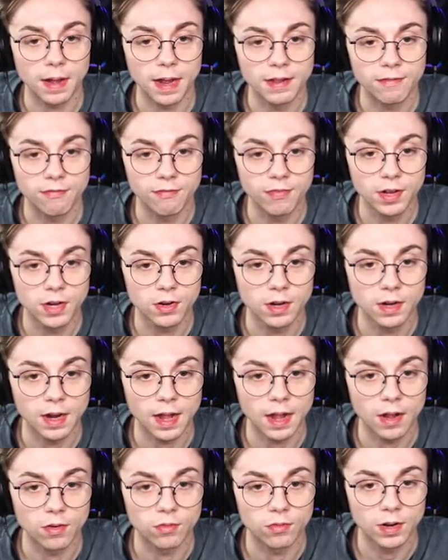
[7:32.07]
I figured it
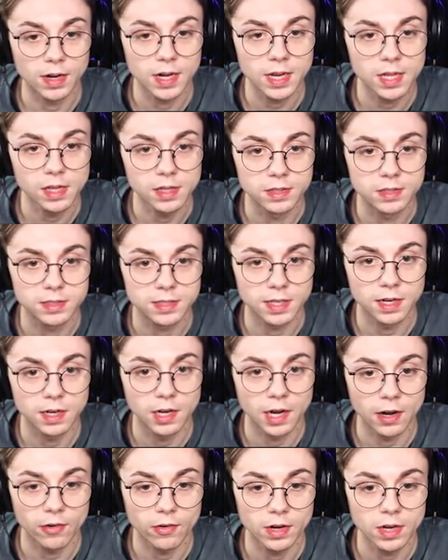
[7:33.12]
out. Ready?
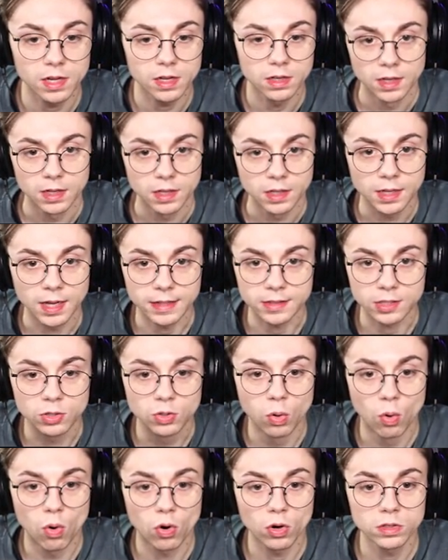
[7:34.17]
Incendiary. You got the
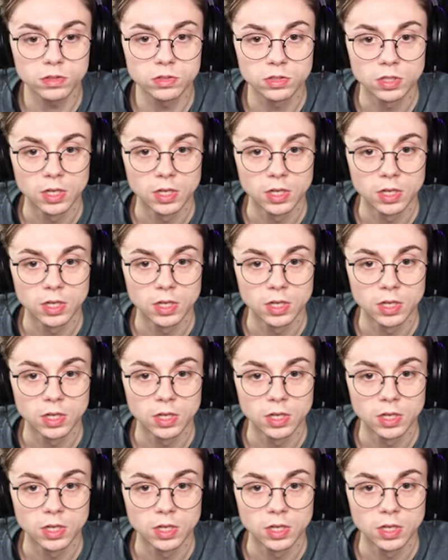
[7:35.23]
cords.